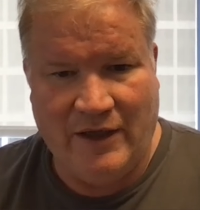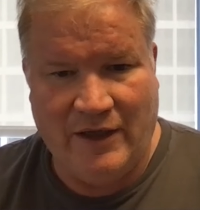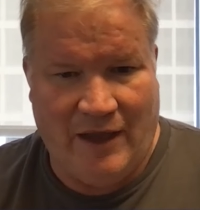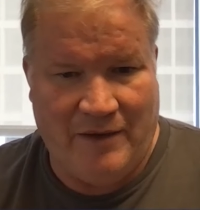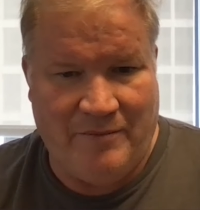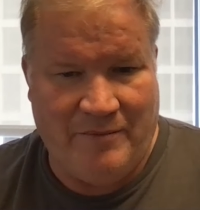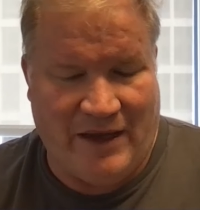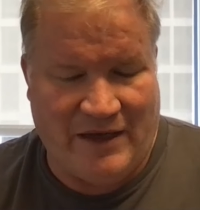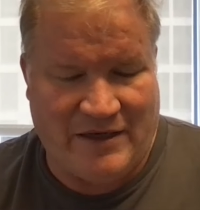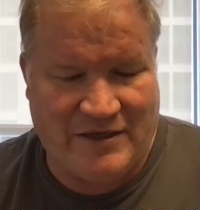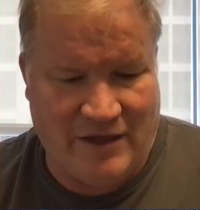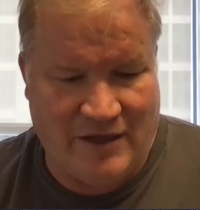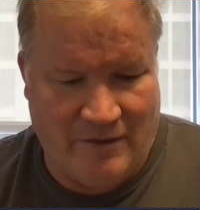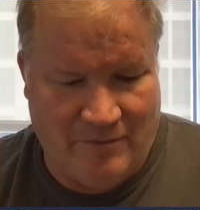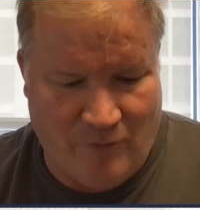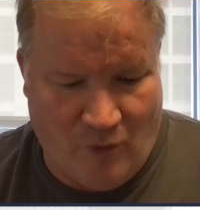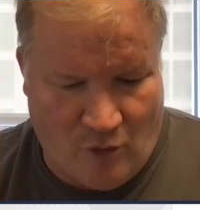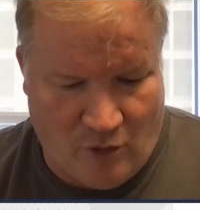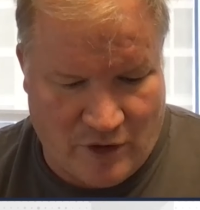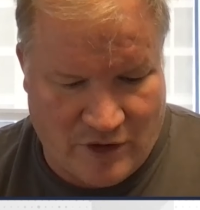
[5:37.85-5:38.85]
It makes them
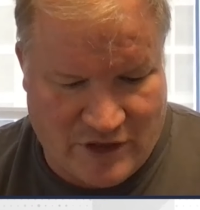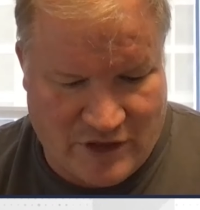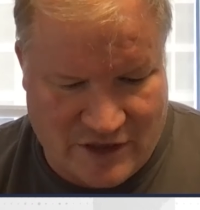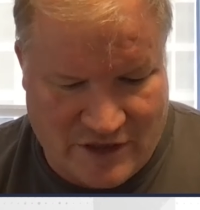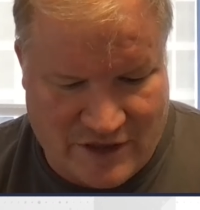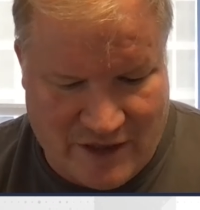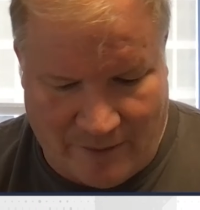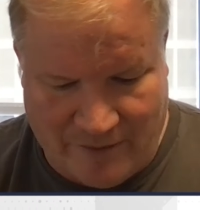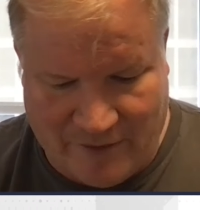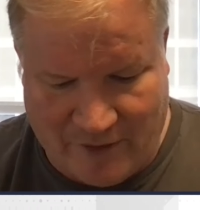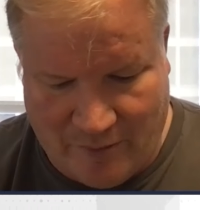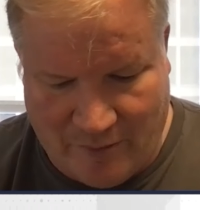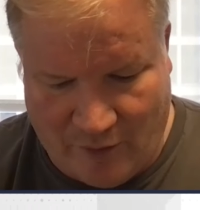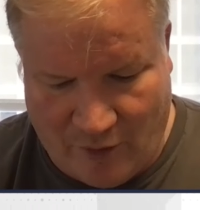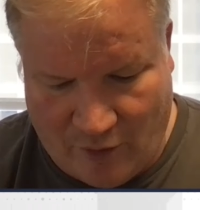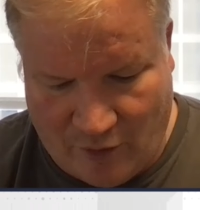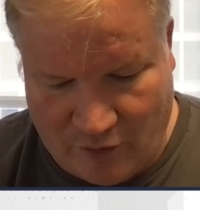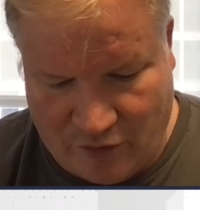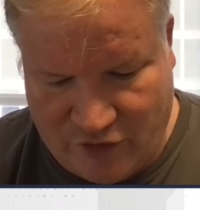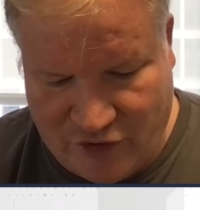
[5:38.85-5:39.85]
more
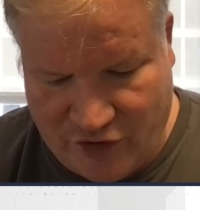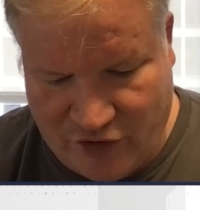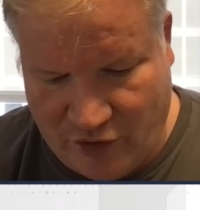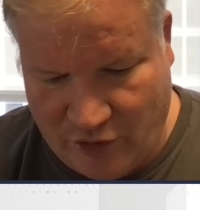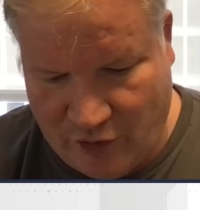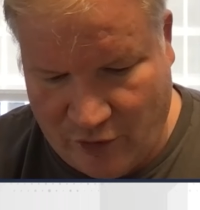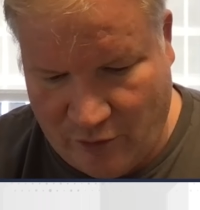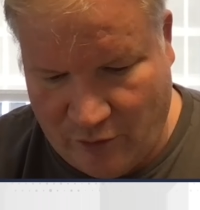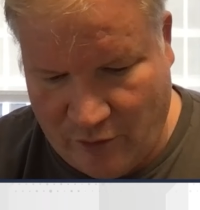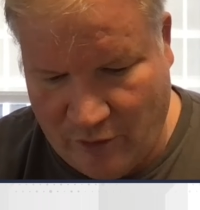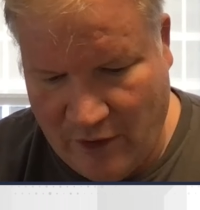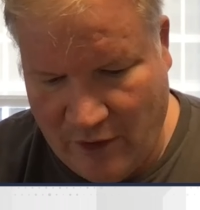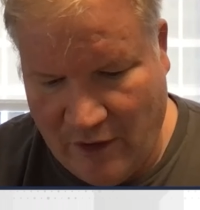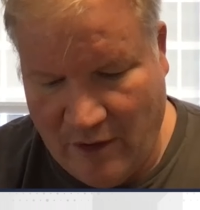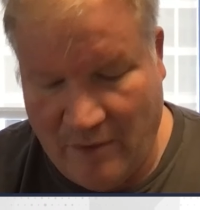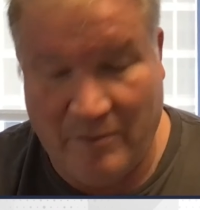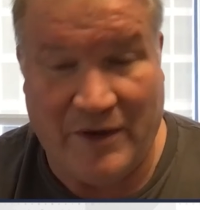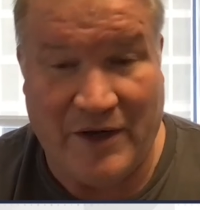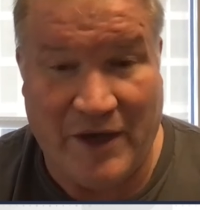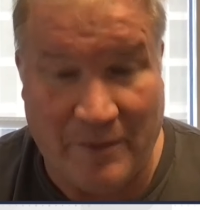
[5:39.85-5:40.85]
susceptible to
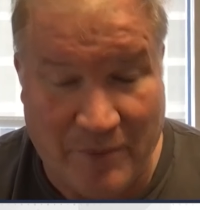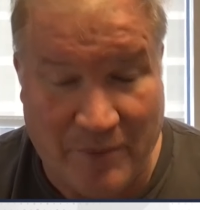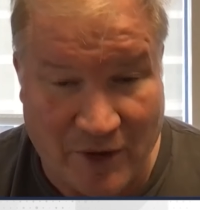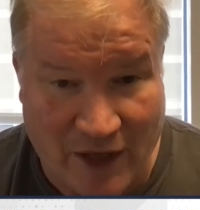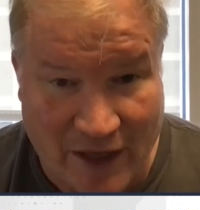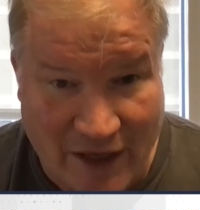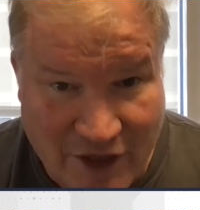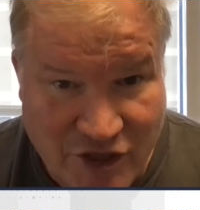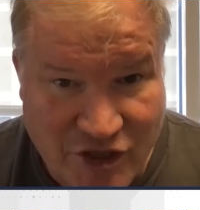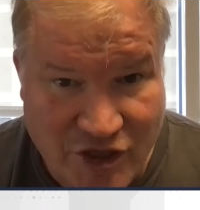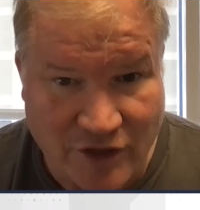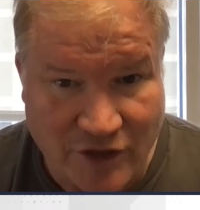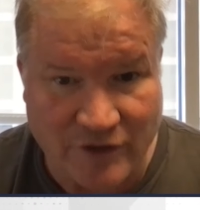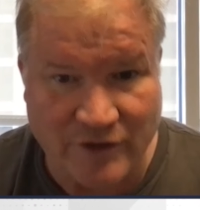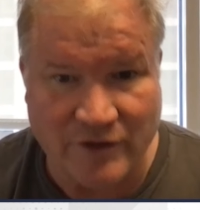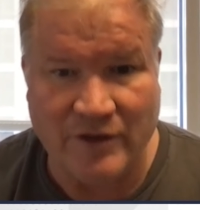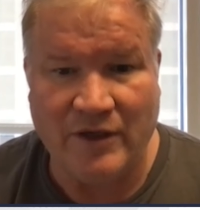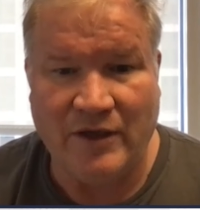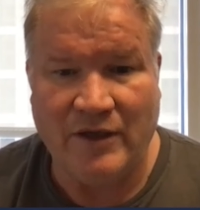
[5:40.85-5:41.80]
manipulation.